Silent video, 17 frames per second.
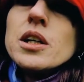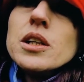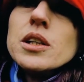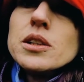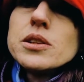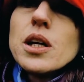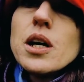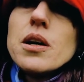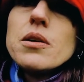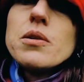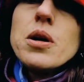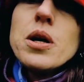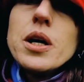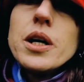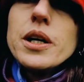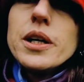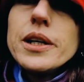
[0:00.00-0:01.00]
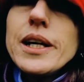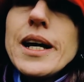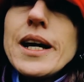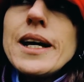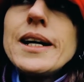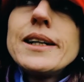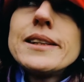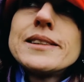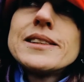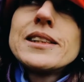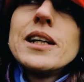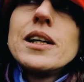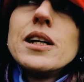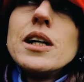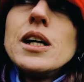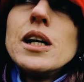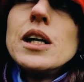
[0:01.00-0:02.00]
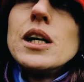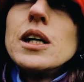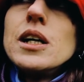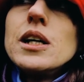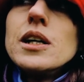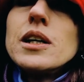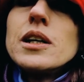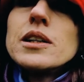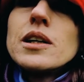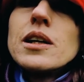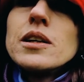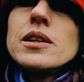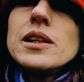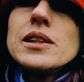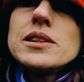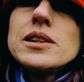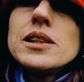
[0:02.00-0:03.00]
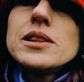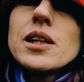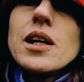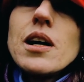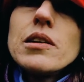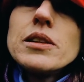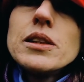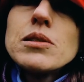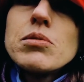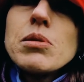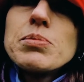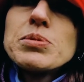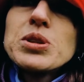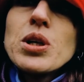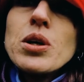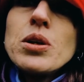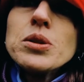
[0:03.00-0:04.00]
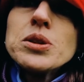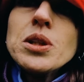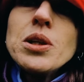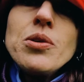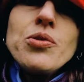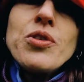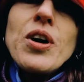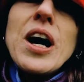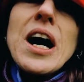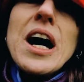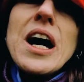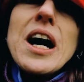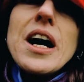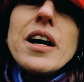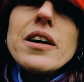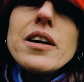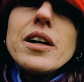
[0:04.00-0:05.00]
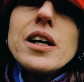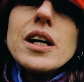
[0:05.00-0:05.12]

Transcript: so yes this is how the trips go so far